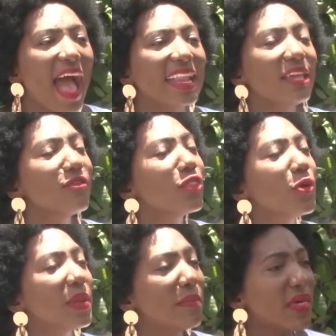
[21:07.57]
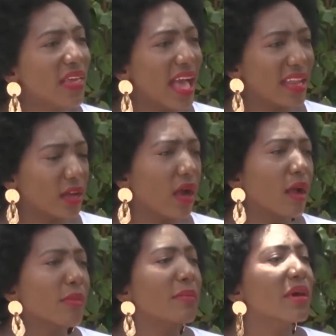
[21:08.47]
And even though my mother had a
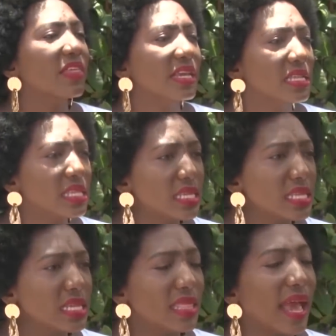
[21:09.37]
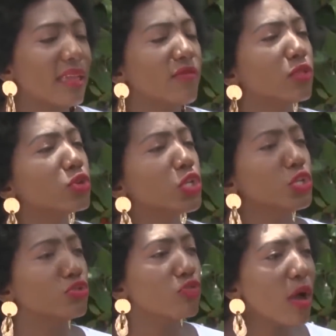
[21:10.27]
car, my mother insisted that even though
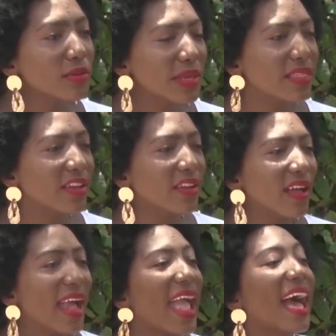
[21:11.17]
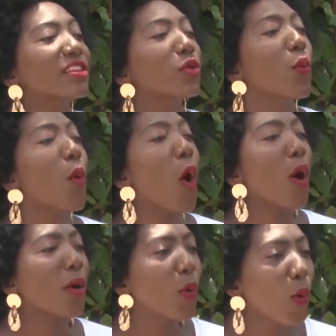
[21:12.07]
she dropped me there, I had to walk
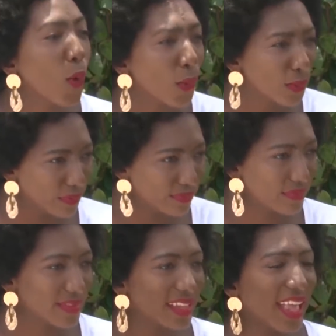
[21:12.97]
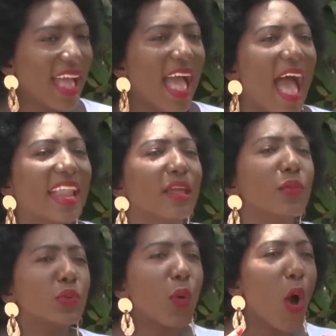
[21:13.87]
home. And I
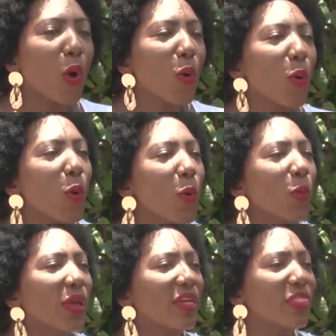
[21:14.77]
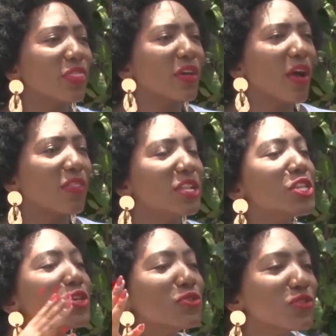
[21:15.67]
would walk home with the
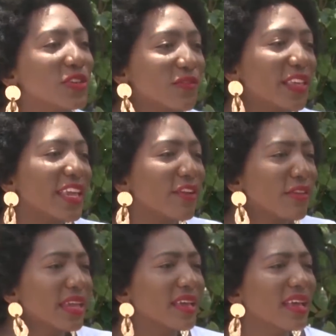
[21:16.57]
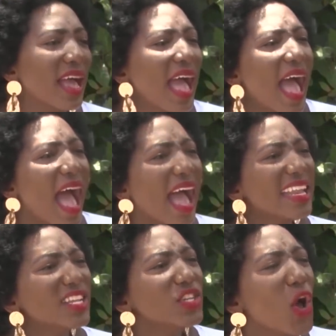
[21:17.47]
children of the area,
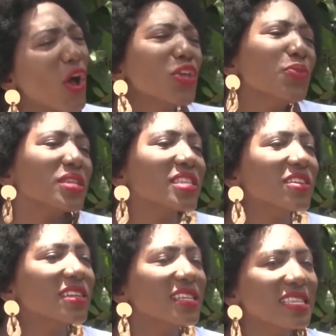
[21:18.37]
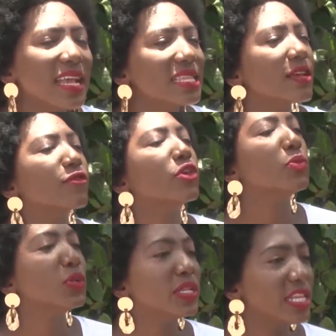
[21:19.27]
and it taught you a certain sense of
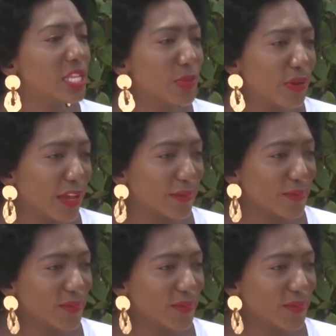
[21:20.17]
community spirit.